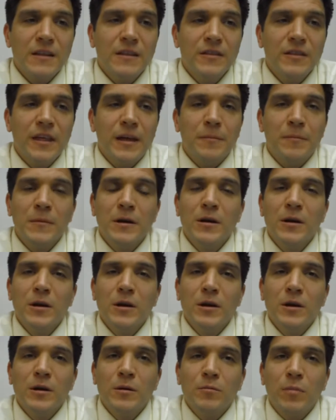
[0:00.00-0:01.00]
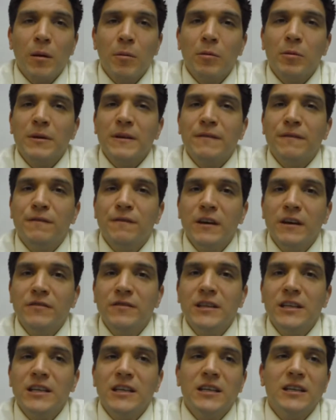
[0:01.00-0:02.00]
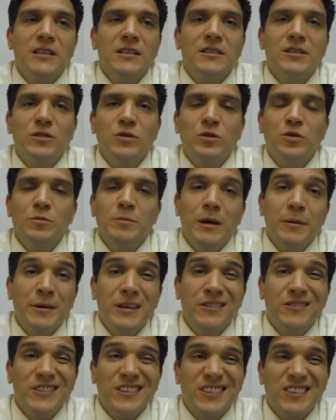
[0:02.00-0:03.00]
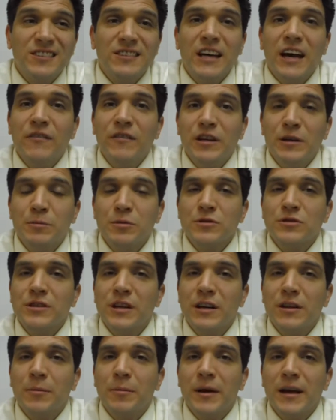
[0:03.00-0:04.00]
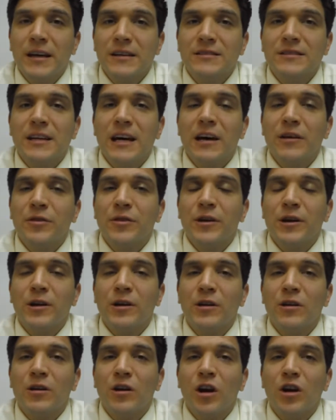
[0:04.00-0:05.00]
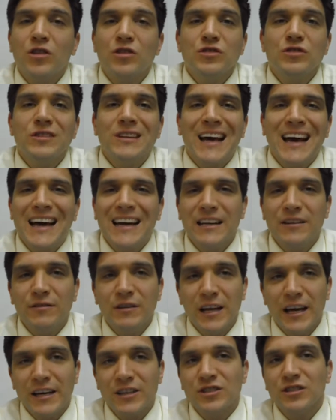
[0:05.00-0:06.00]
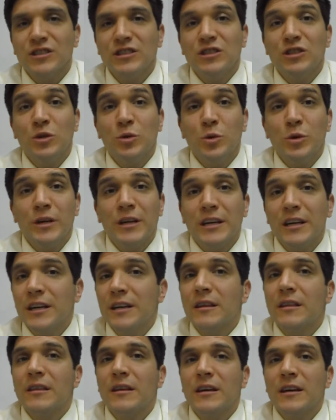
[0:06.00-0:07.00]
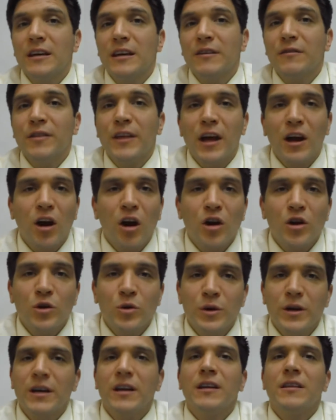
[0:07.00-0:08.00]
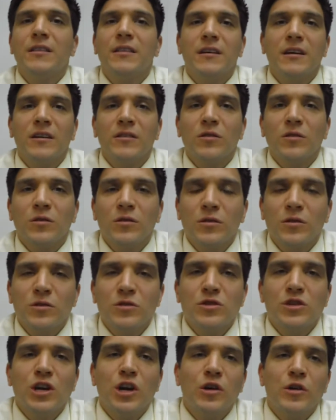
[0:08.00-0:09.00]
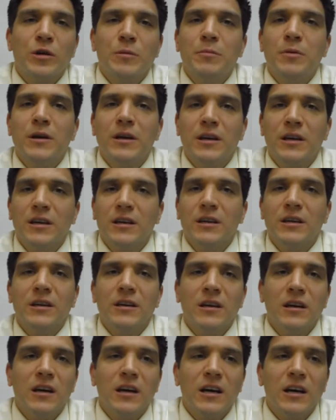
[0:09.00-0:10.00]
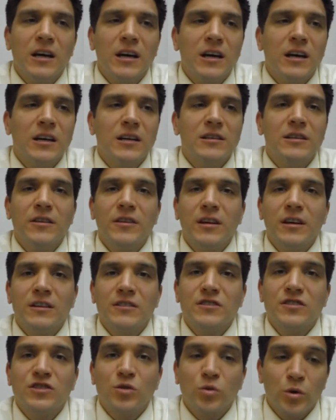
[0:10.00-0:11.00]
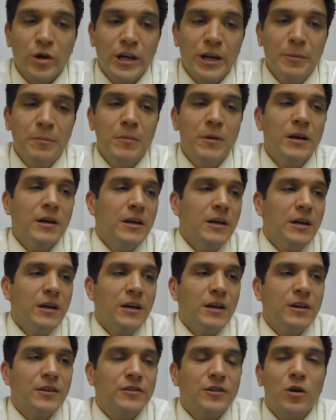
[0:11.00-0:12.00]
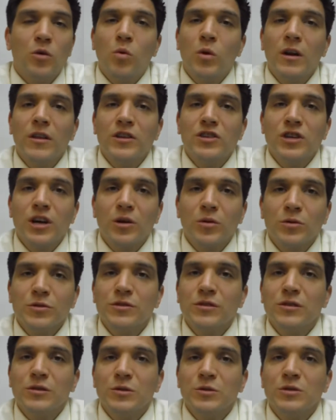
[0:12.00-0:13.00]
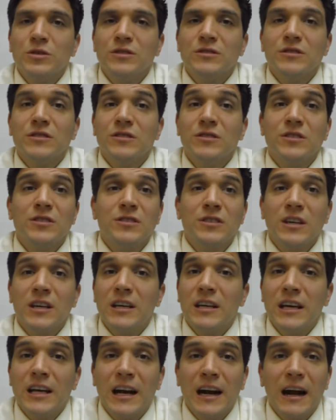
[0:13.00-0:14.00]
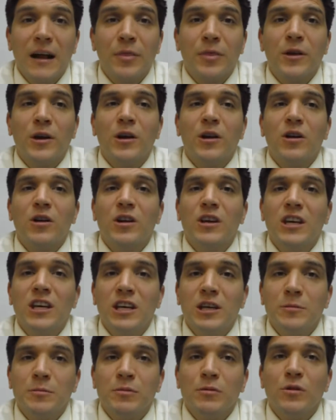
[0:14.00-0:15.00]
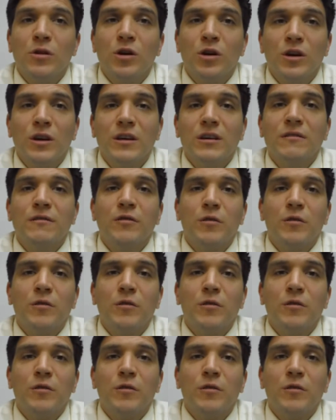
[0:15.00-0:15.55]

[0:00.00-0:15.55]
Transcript: That probably 50 to maybe even 70% of the banks out there are just not even actually doing anything. If they are doing anything, they're cherry picking to the extreme. So one of the general solutions is just to get out there, keep looking for